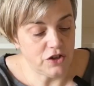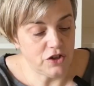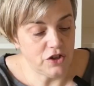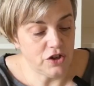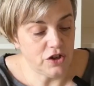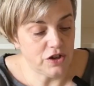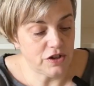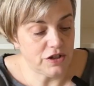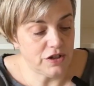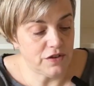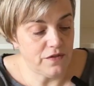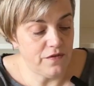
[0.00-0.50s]

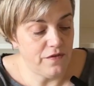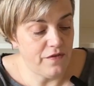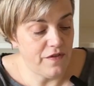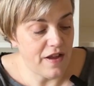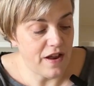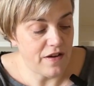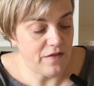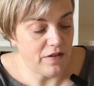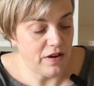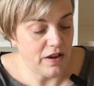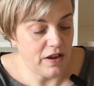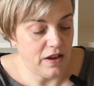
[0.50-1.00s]
just
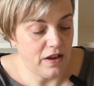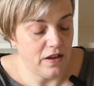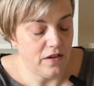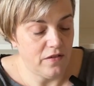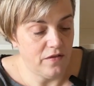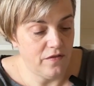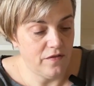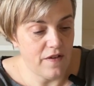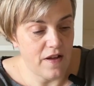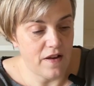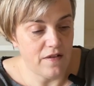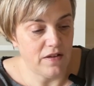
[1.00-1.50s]
very,
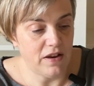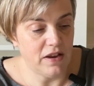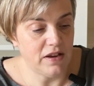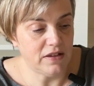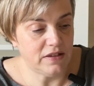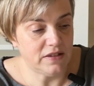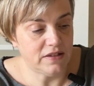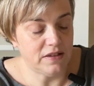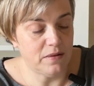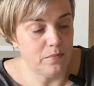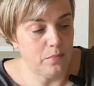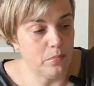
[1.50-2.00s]
very
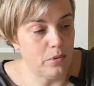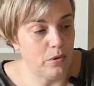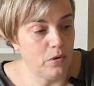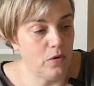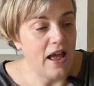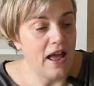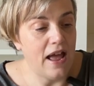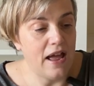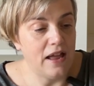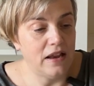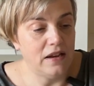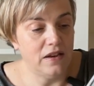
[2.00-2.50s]
simple.
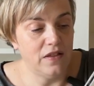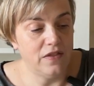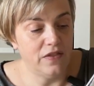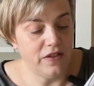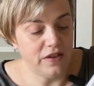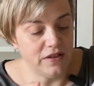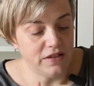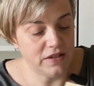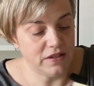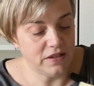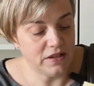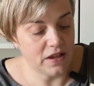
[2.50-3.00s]
And
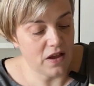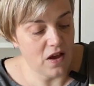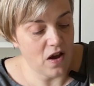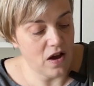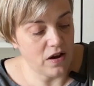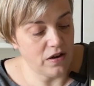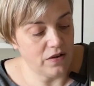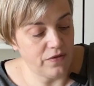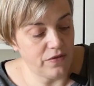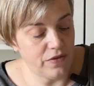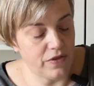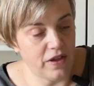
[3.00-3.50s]
this is the
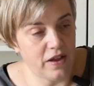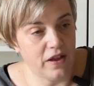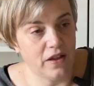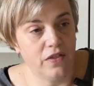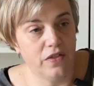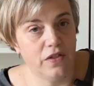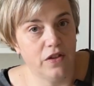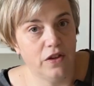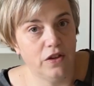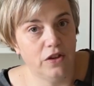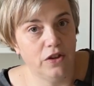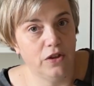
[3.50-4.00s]
kind of thing
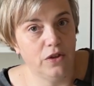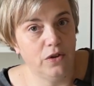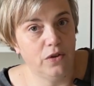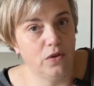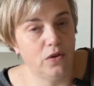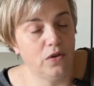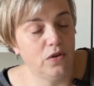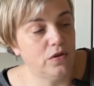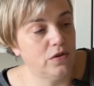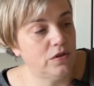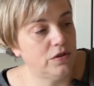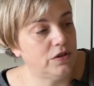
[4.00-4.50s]
that you
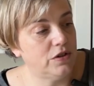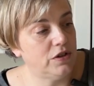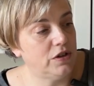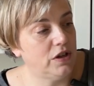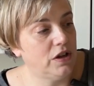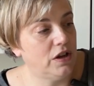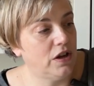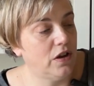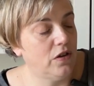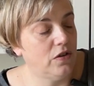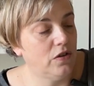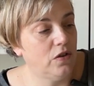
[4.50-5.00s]
could,
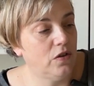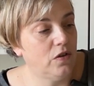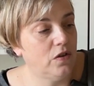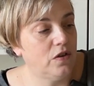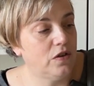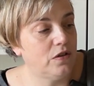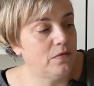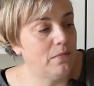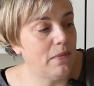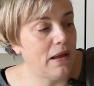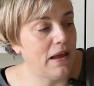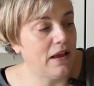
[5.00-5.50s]
you know, you
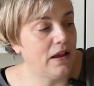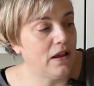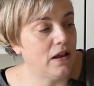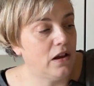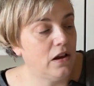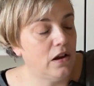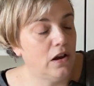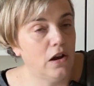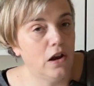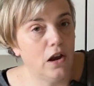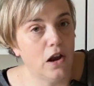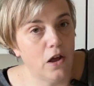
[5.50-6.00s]
could make
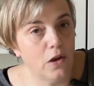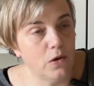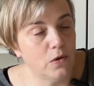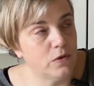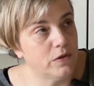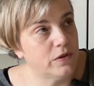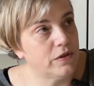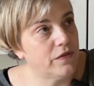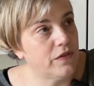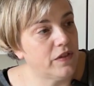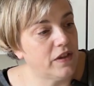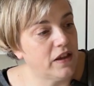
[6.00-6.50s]

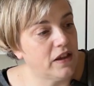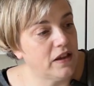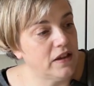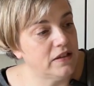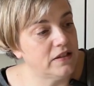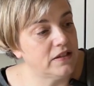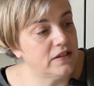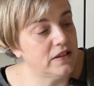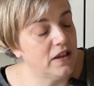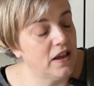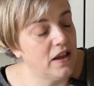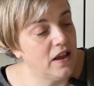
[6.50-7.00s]
loads of
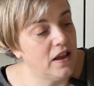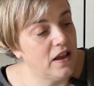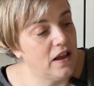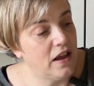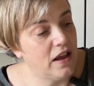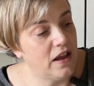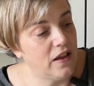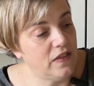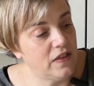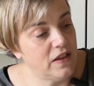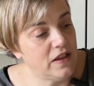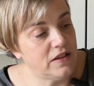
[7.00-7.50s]
these.
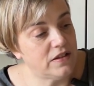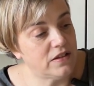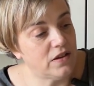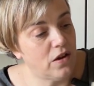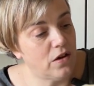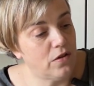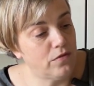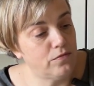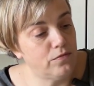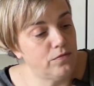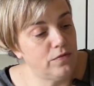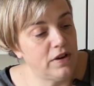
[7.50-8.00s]
And these
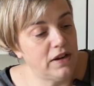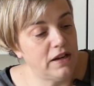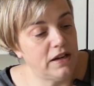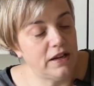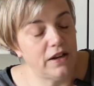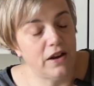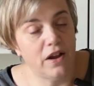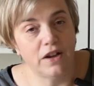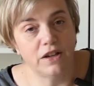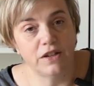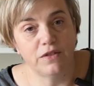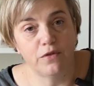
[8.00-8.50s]
are really
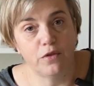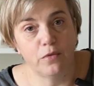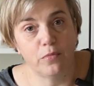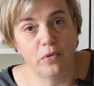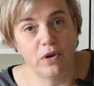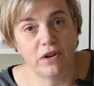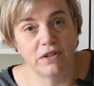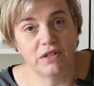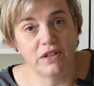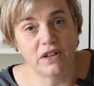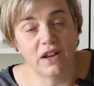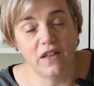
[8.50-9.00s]
nice for a
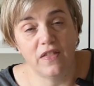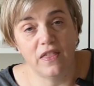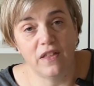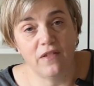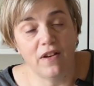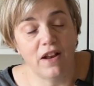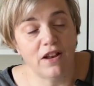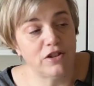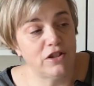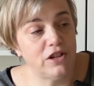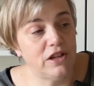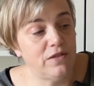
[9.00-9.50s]
present, and they're
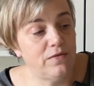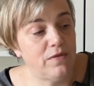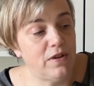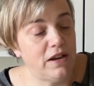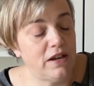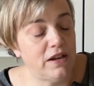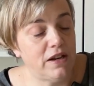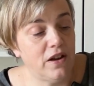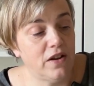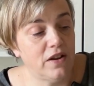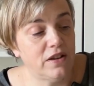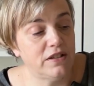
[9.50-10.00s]
actually
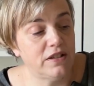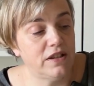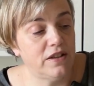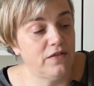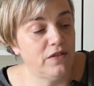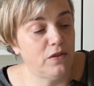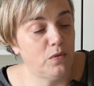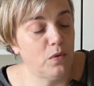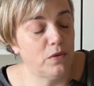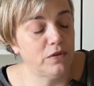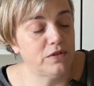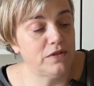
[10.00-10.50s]
really nice
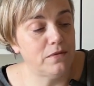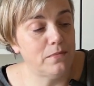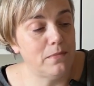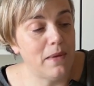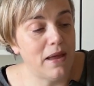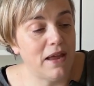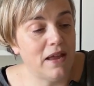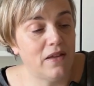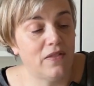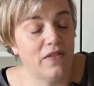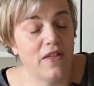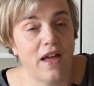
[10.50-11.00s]
if you want to
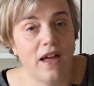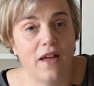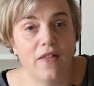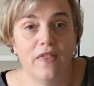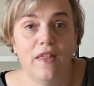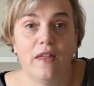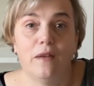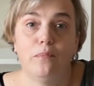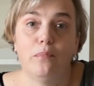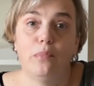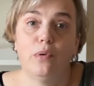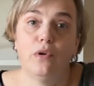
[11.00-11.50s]
make that and
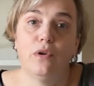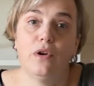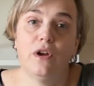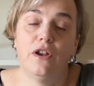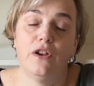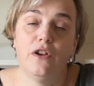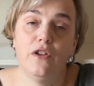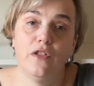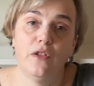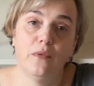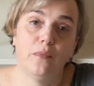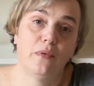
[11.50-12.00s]
then put
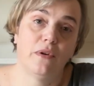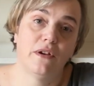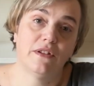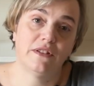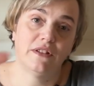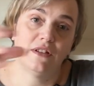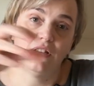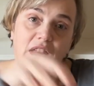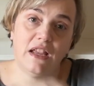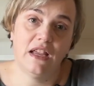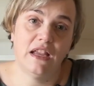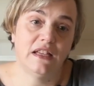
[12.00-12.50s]
another
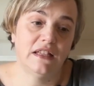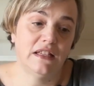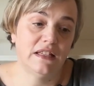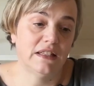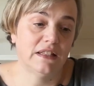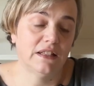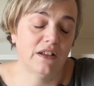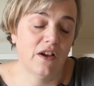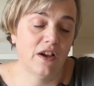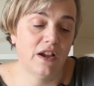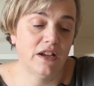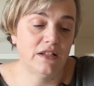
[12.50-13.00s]
present
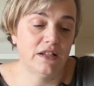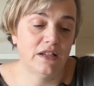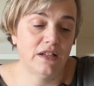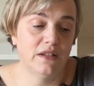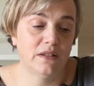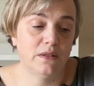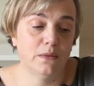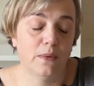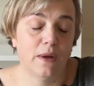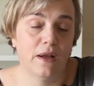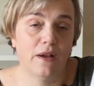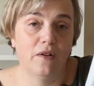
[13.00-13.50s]
inside it
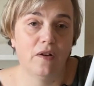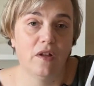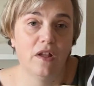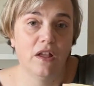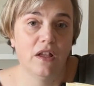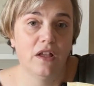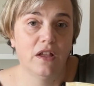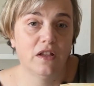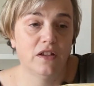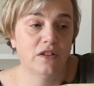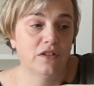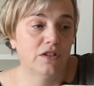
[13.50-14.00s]
as well.
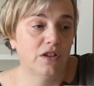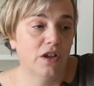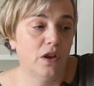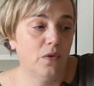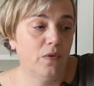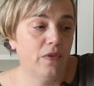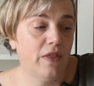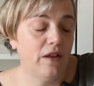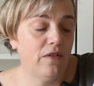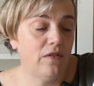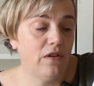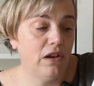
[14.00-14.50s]
So
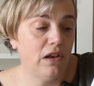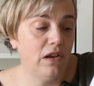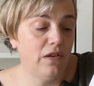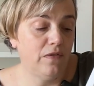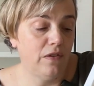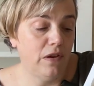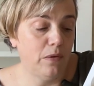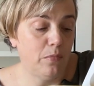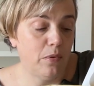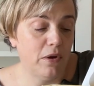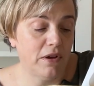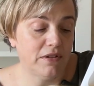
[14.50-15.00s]
they're a
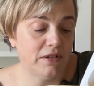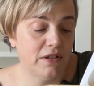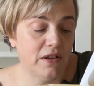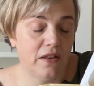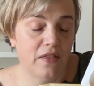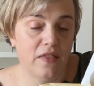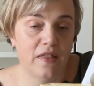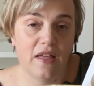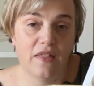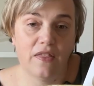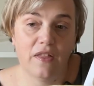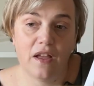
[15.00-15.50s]
lovely present,
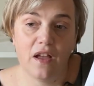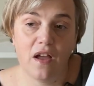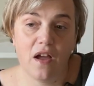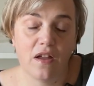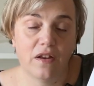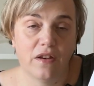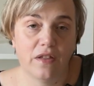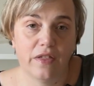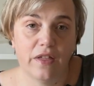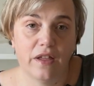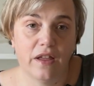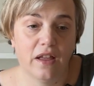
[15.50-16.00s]
and they're the
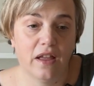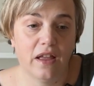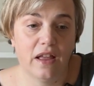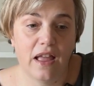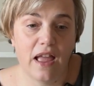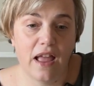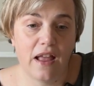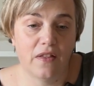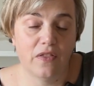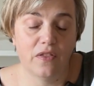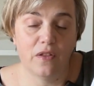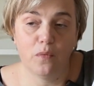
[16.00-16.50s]
kind of thing,
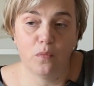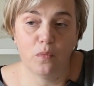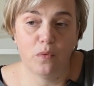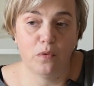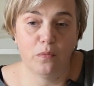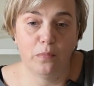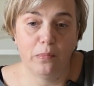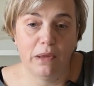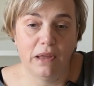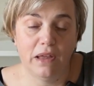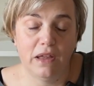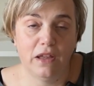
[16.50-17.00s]
again, that
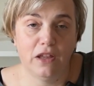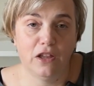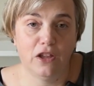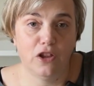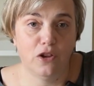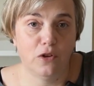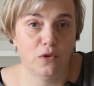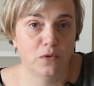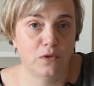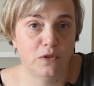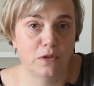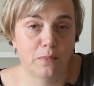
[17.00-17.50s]
will be
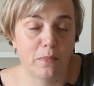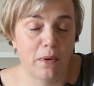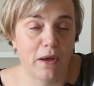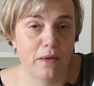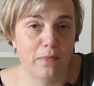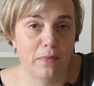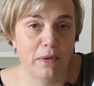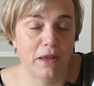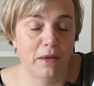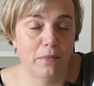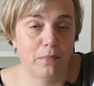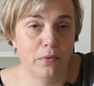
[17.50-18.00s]
used by
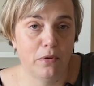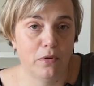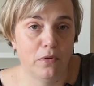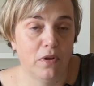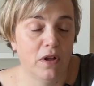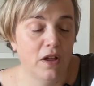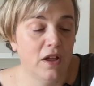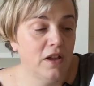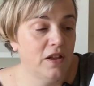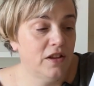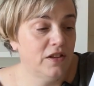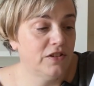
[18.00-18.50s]
people.
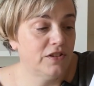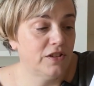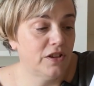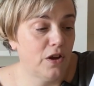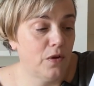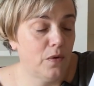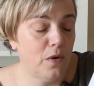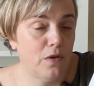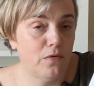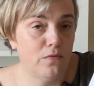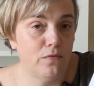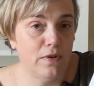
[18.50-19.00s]

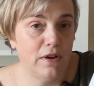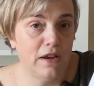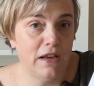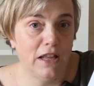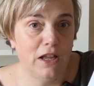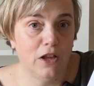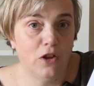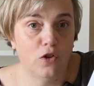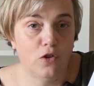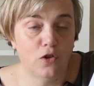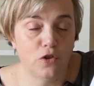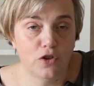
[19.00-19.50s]
So a really
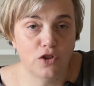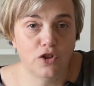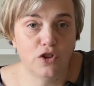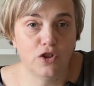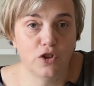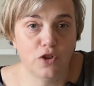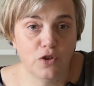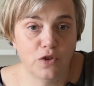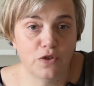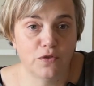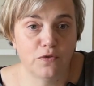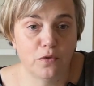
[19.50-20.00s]
good,
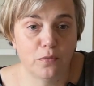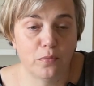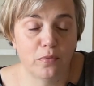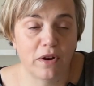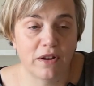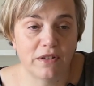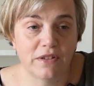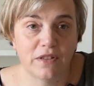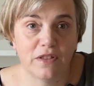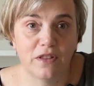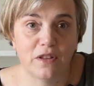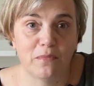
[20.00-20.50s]
useful
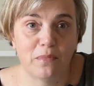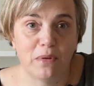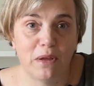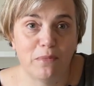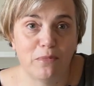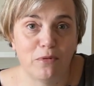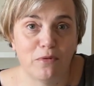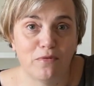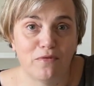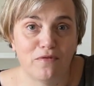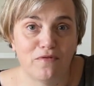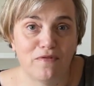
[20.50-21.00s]
present that
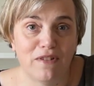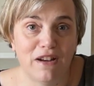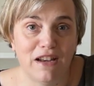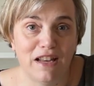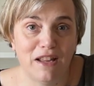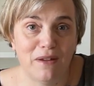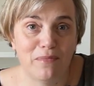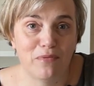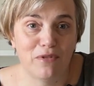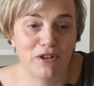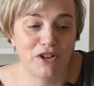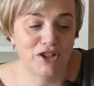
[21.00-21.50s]
people will
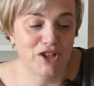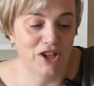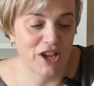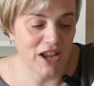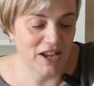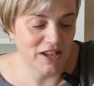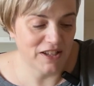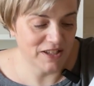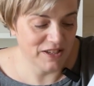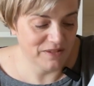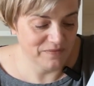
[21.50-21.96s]
really appreciate.